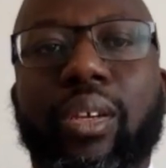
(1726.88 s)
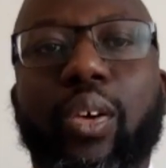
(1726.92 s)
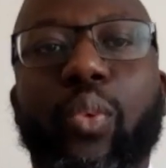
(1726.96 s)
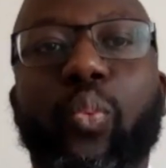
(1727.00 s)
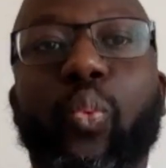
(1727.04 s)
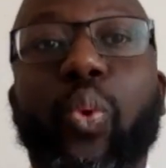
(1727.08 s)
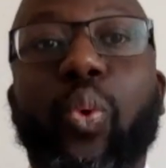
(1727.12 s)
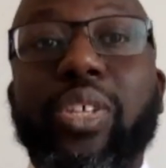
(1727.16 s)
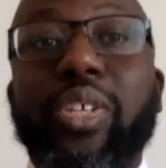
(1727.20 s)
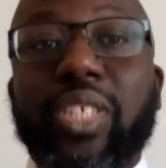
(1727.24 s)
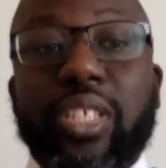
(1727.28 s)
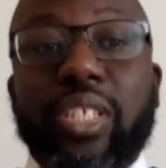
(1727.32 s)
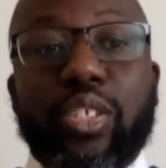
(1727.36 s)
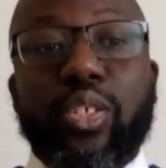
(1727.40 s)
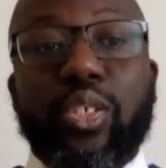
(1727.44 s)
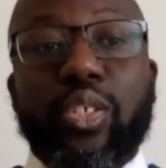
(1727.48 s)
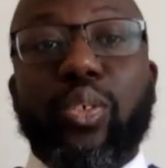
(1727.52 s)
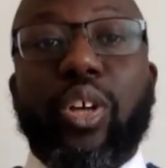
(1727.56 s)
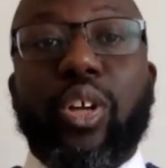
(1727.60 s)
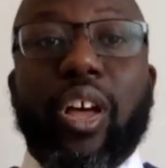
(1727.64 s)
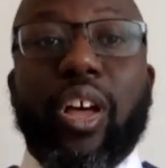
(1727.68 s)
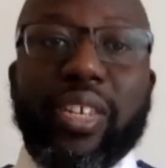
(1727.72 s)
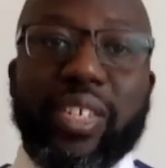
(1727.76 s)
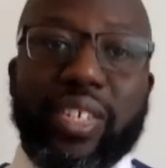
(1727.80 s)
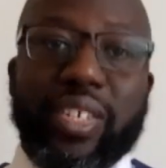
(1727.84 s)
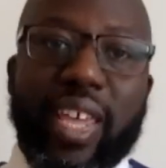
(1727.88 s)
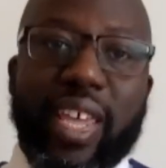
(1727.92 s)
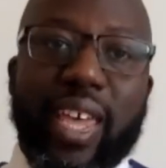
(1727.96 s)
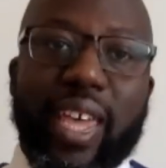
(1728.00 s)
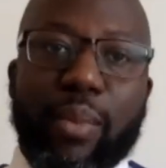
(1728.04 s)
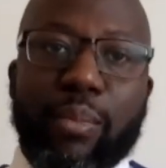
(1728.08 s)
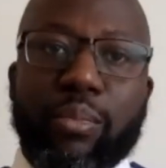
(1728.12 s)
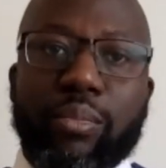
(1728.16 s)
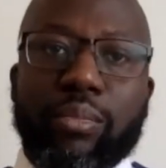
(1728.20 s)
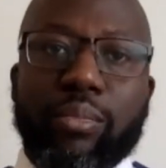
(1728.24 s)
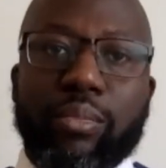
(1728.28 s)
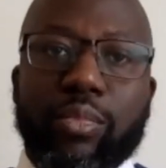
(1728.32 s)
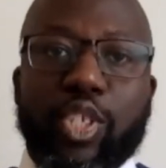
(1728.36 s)
Was it to
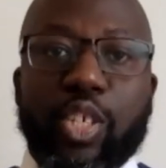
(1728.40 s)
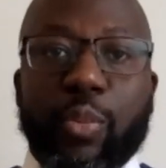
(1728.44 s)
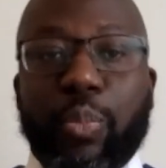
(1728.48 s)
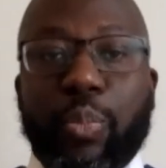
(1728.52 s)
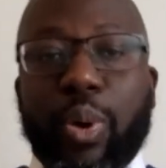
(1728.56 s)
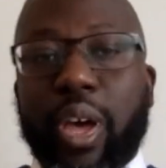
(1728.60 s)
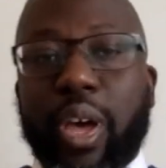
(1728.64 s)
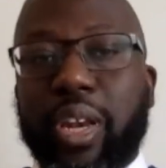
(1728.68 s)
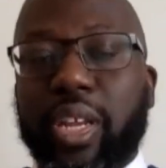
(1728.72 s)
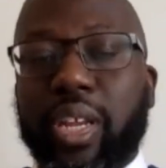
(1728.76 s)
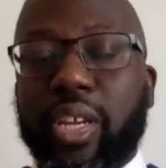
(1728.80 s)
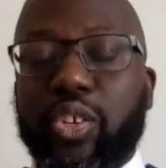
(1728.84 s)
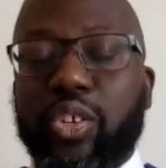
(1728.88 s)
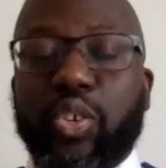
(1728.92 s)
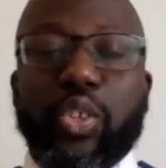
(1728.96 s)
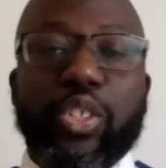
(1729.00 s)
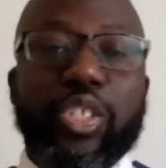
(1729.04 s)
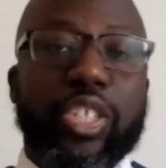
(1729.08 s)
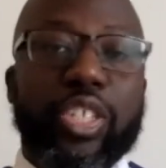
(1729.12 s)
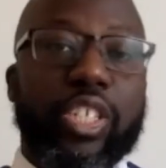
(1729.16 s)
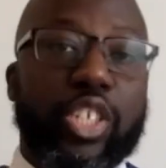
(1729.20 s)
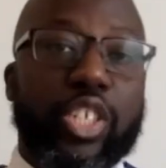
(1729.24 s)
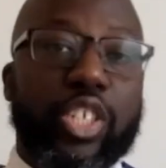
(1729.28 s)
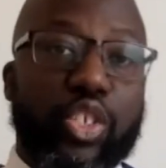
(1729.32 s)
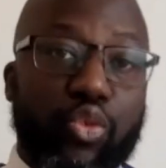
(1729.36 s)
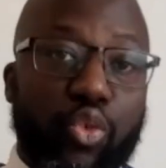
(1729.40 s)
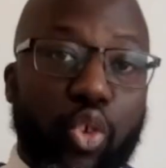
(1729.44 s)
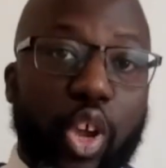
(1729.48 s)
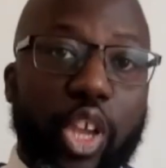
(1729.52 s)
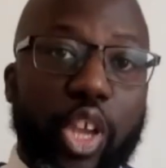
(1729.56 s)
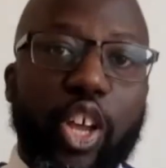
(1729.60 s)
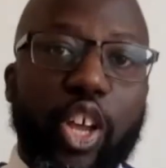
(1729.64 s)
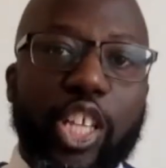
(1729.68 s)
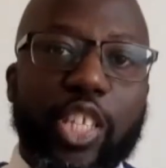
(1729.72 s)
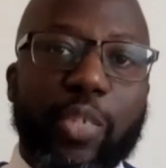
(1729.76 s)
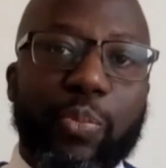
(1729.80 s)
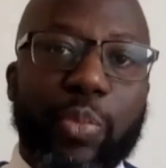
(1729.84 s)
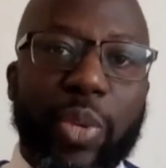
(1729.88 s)
condemn, to punish, or to destroy
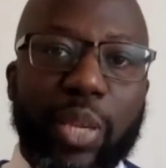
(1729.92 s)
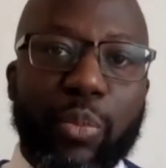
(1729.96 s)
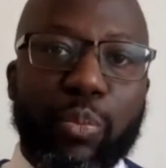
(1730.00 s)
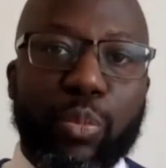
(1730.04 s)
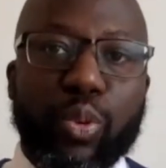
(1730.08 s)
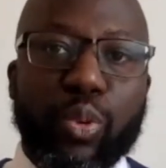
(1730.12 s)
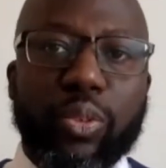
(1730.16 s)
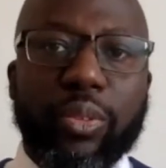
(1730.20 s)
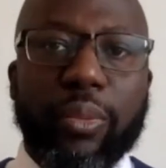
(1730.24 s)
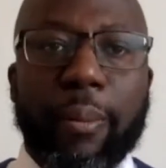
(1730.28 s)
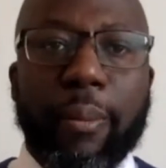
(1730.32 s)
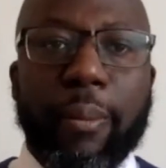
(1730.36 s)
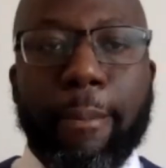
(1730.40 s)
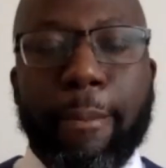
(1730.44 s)
God's people?